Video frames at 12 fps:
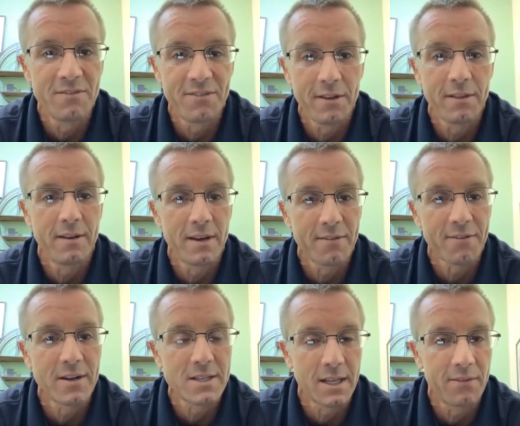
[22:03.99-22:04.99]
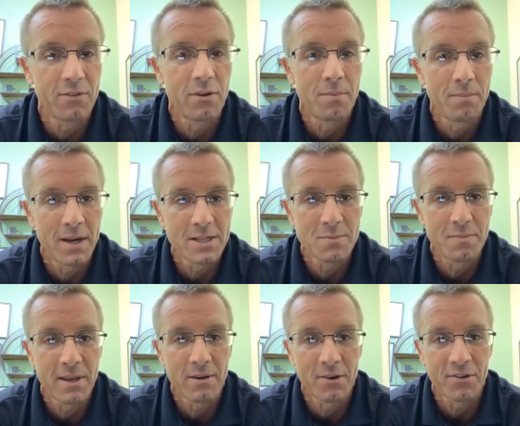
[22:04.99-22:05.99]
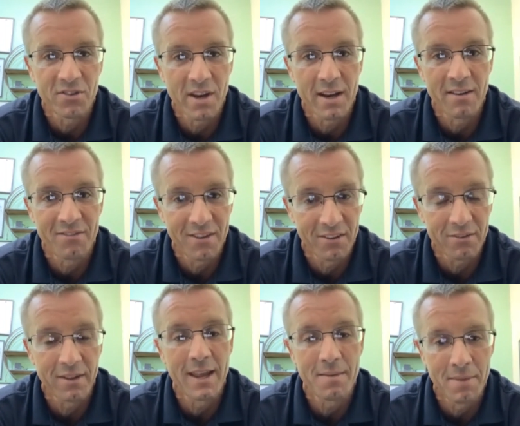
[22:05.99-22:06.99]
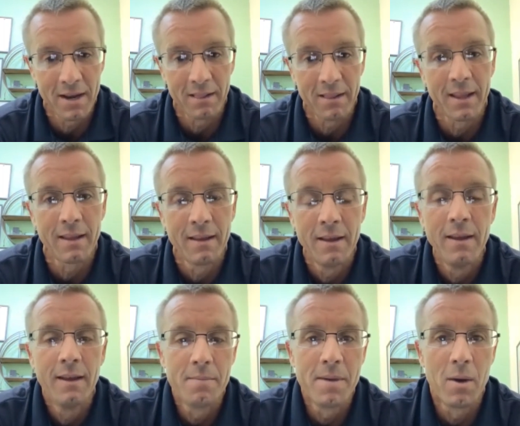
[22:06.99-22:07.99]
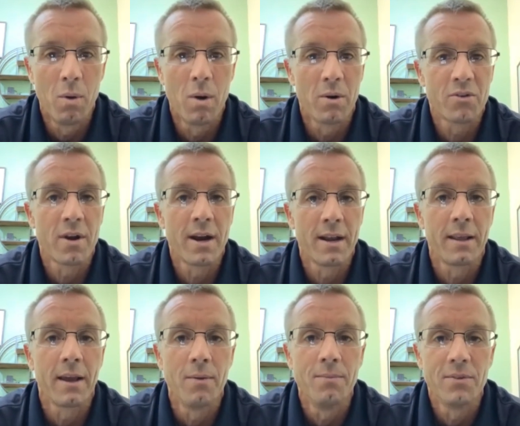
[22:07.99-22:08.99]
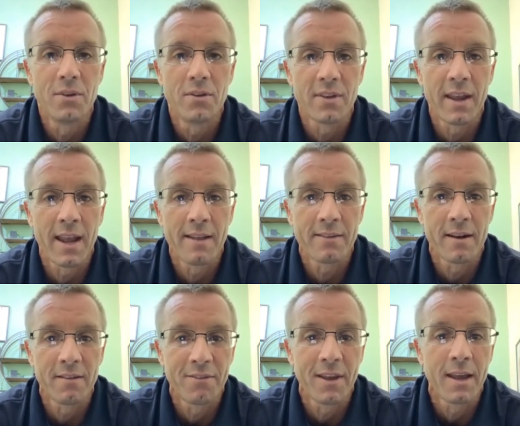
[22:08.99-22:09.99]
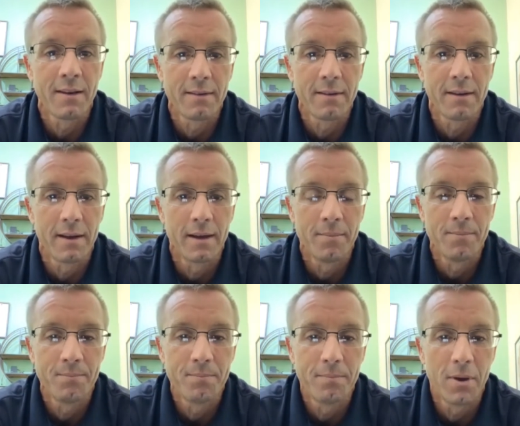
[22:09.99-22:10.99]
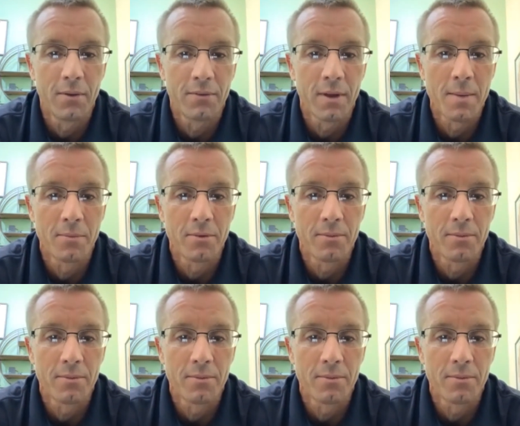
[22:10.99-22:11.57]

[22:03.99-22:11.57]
feel the difference, it gives you a much better understanding physically and mentally about where we're trying to go. So it's a hands-on event um, both times.